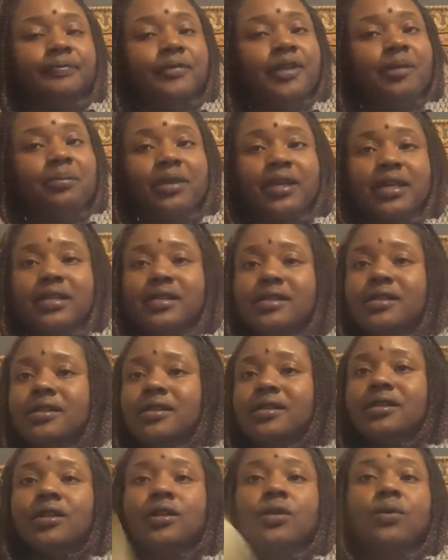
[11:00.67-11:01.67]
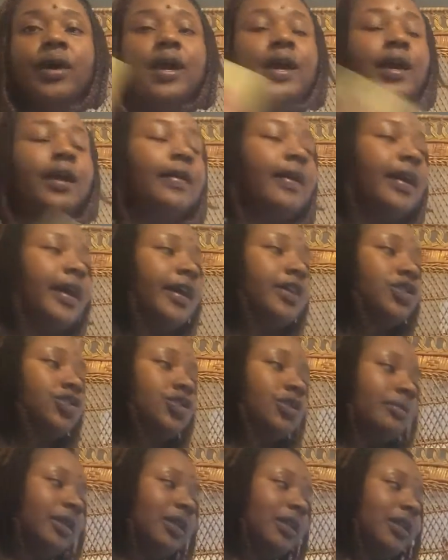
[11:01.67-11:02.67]
The blessing is on the way. Age
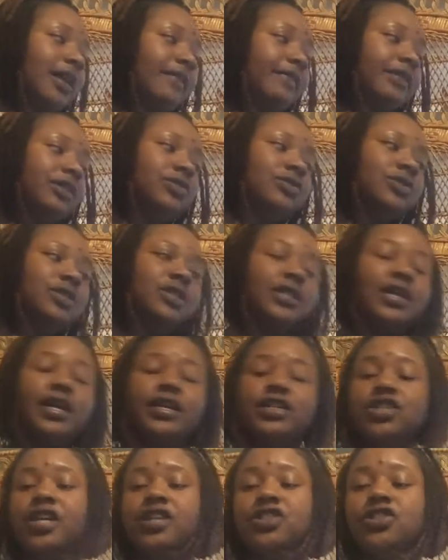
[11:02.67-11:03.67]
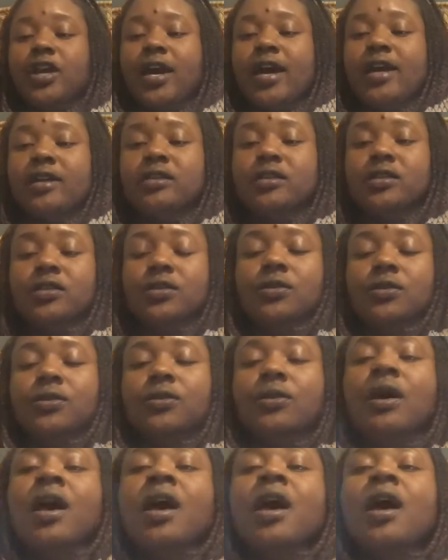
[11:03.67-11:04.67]
number 11, you just got to change your
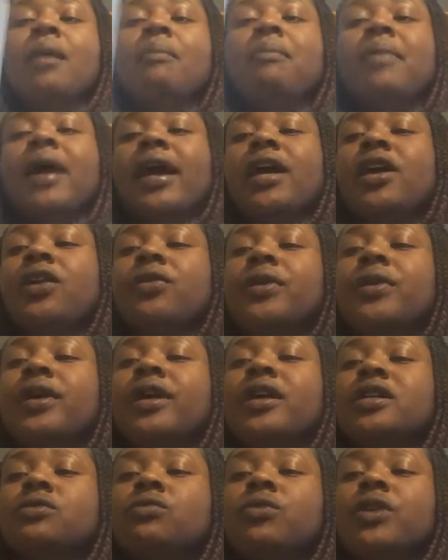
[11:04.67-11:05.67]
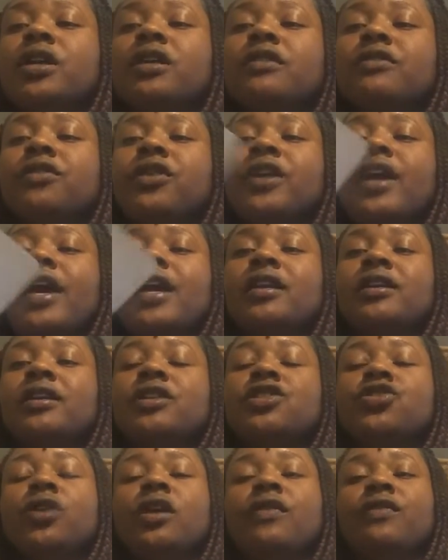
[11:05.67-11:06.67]
attitude. My career is one of creating a
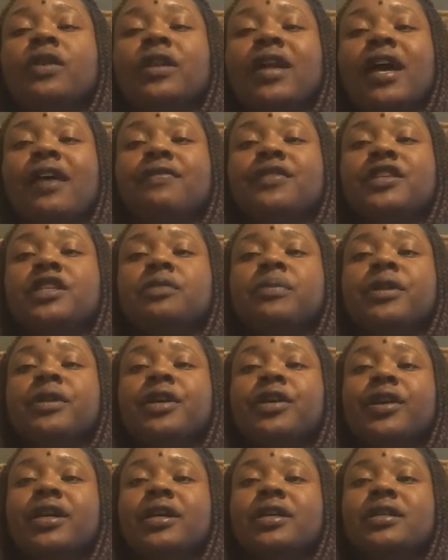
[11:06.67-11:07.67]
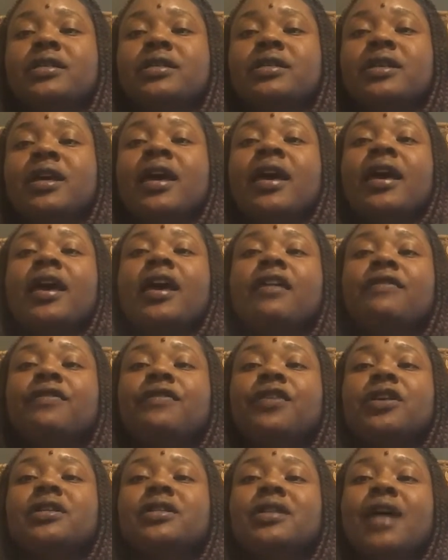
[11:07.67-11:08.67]
joyful life experience. If
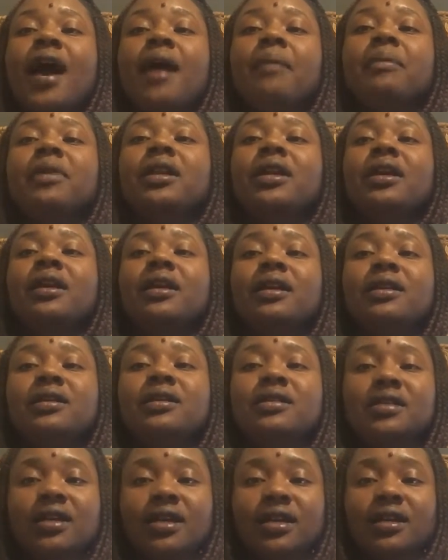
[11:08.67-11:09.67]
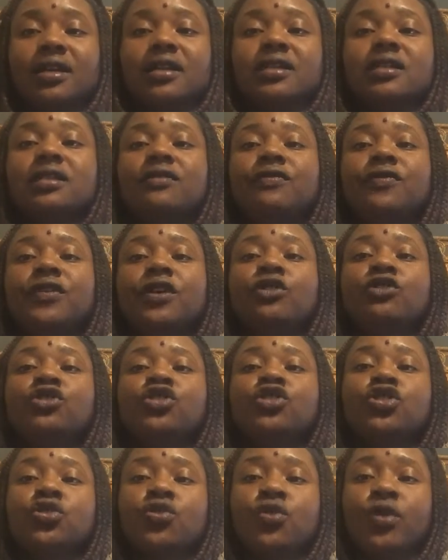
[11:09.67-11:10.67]
your dominant intent is to feel
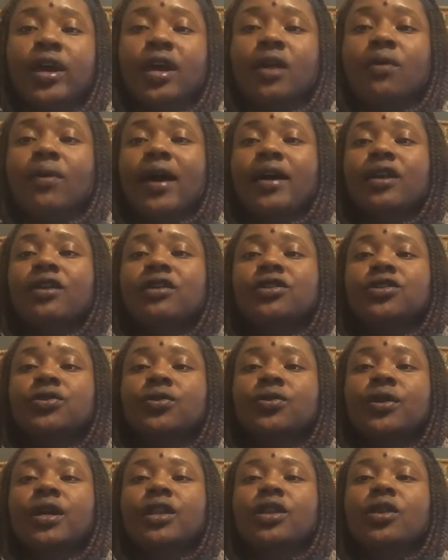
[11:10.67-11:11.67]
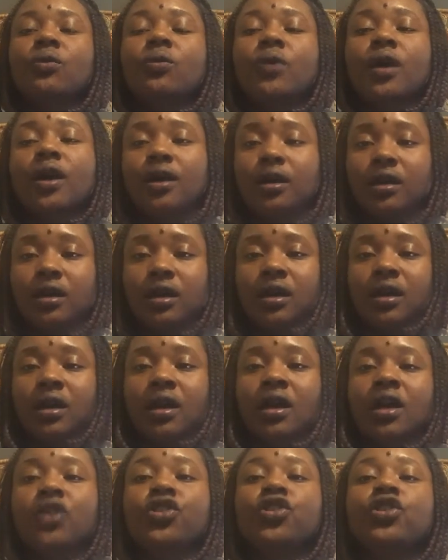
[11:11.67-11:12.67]
joy while you're doing the work,
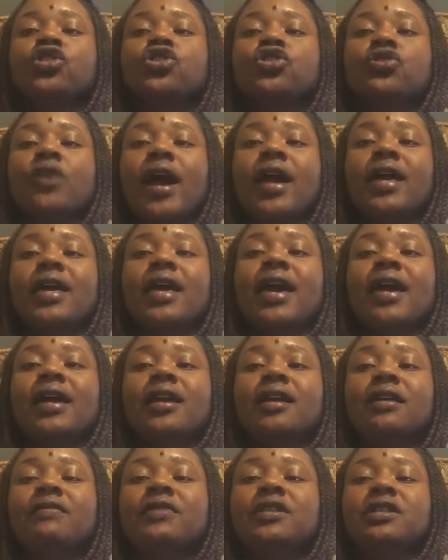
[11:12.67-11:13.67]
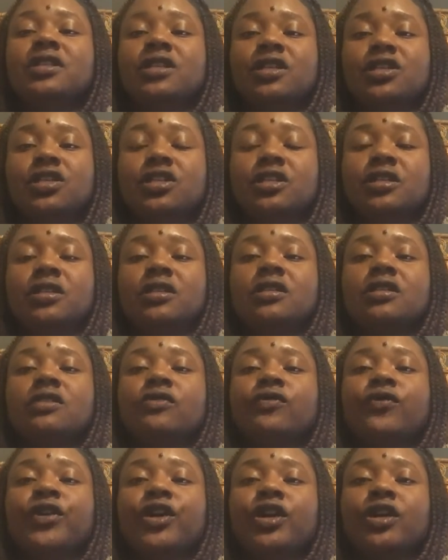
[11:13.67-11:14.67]
your triad of intentions,
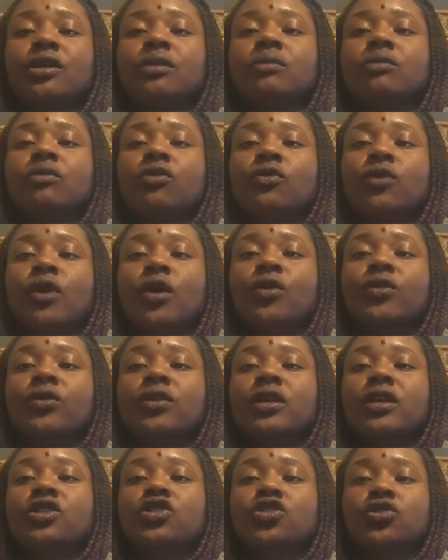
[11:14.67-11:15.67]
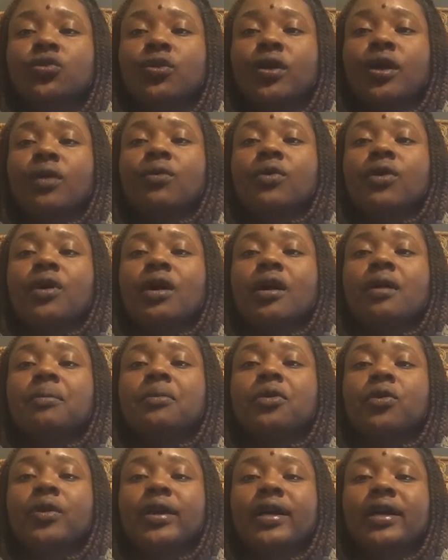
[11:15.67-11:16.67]
freedom, growth, and joy, will come
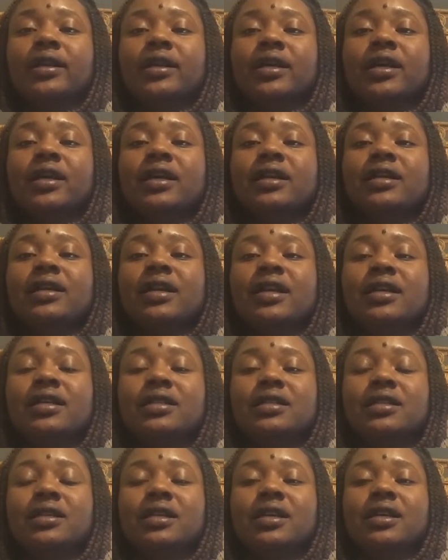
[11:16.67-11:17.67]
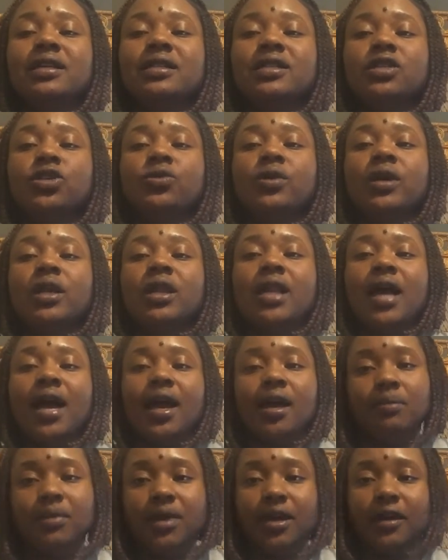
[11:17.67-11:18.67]
quickly and easily into
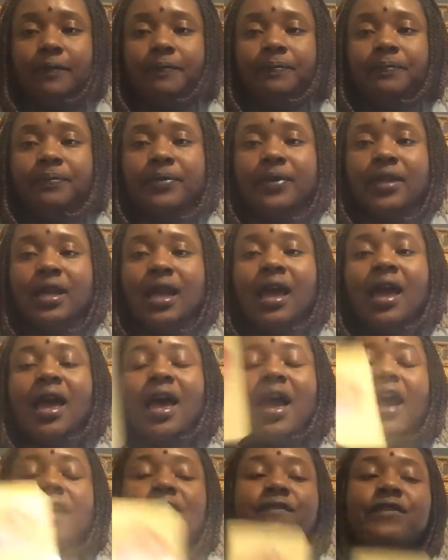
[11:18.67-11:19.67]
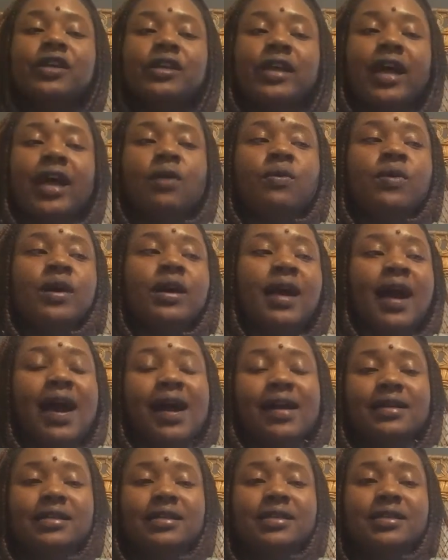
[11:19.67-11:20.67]
alignment. I feel like what
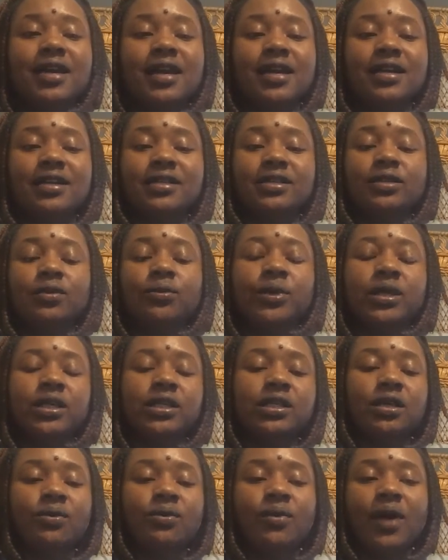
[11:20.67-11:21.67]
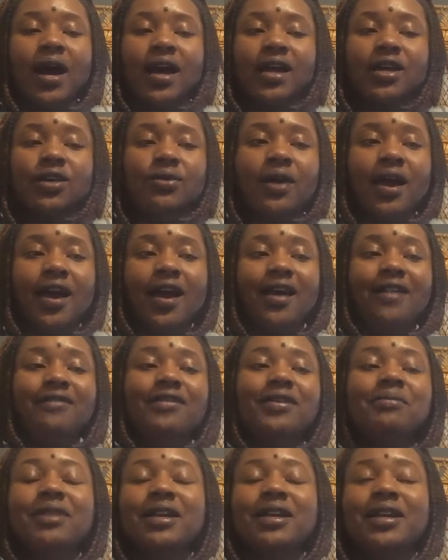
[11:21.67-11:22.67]
God is saying is the reason why you
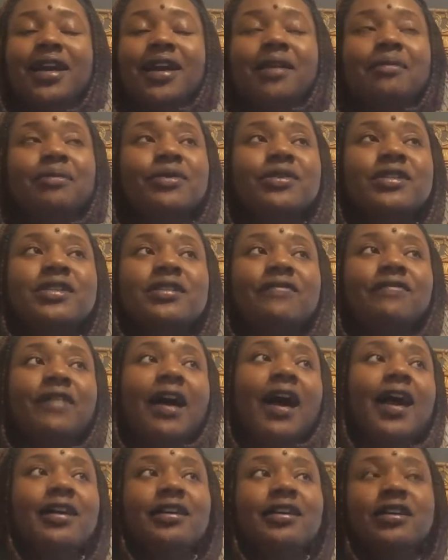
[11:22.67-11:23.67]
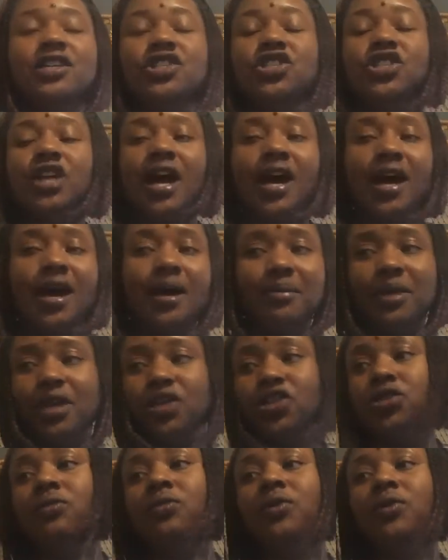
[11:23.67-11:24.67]
haven't been able to find the job
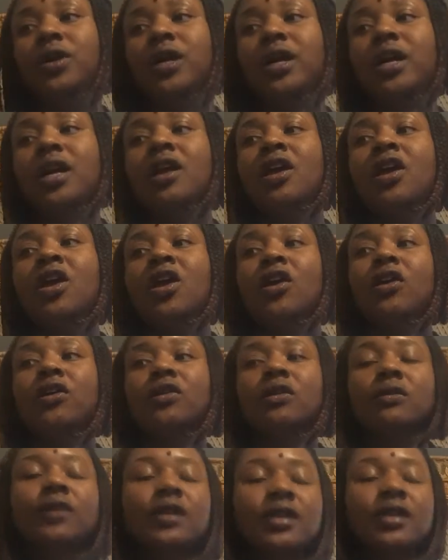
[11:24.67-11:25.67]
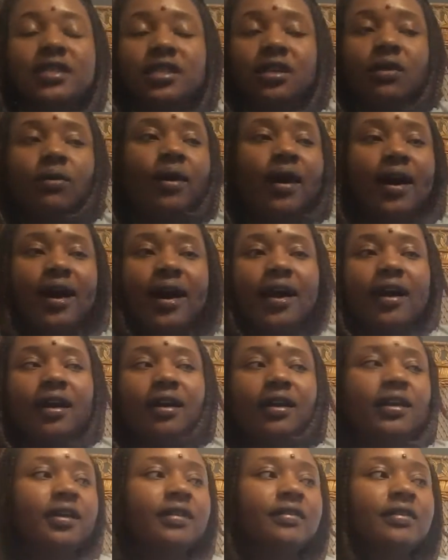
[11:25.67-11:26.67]
that you want, or the reason why
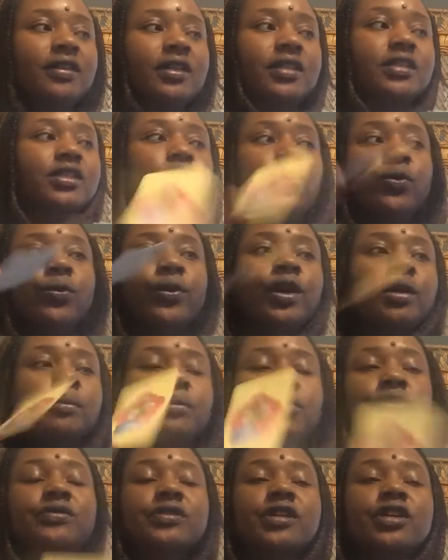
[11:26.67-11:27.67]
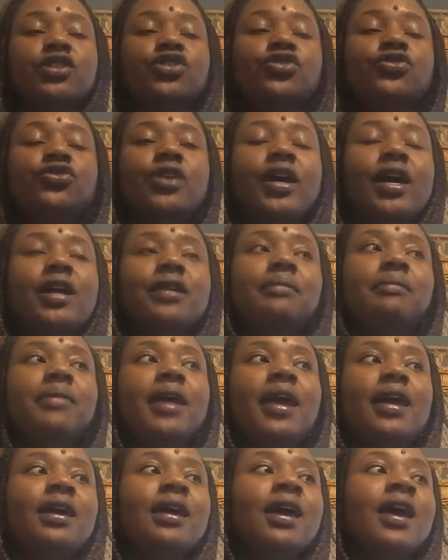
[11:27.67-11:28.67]
any of these career moves that you're trying to
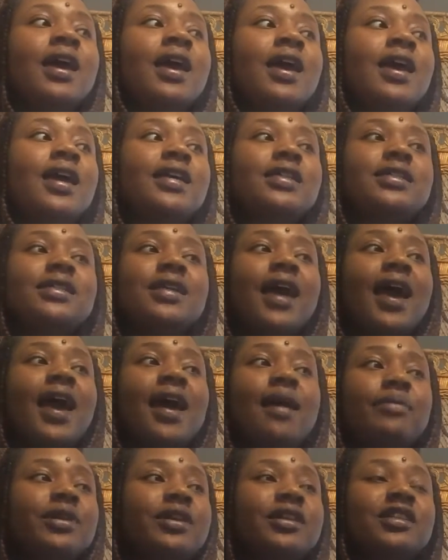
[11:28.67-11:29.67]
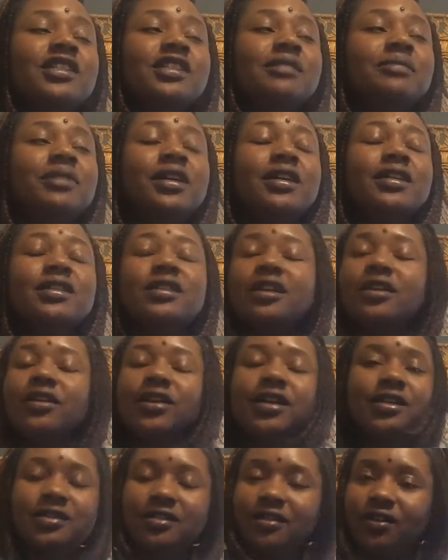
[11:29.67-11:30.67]
make isn't happening, is because there
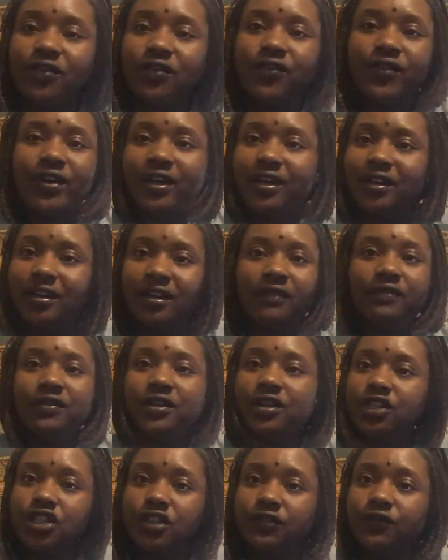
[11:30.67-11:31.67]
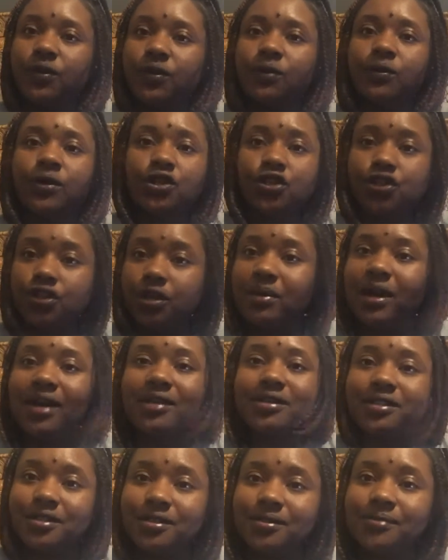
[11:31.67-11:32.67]
is no fucking definition for what you're
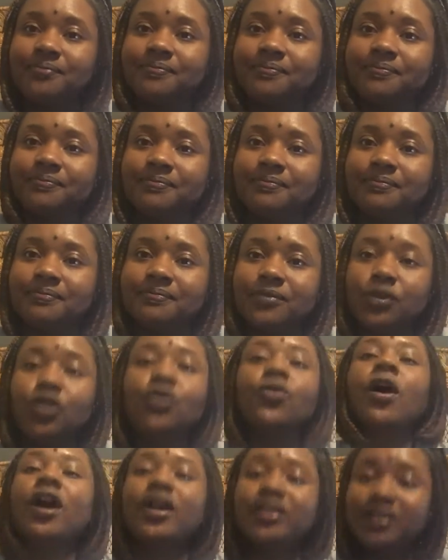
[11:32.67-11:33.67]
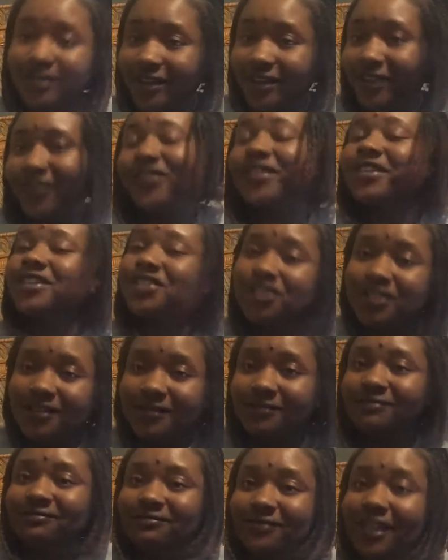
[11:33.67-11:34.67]
about to do. You are the
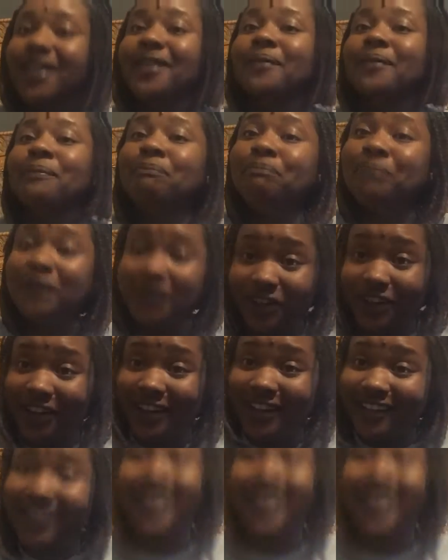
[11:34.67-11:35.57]
definition. Period.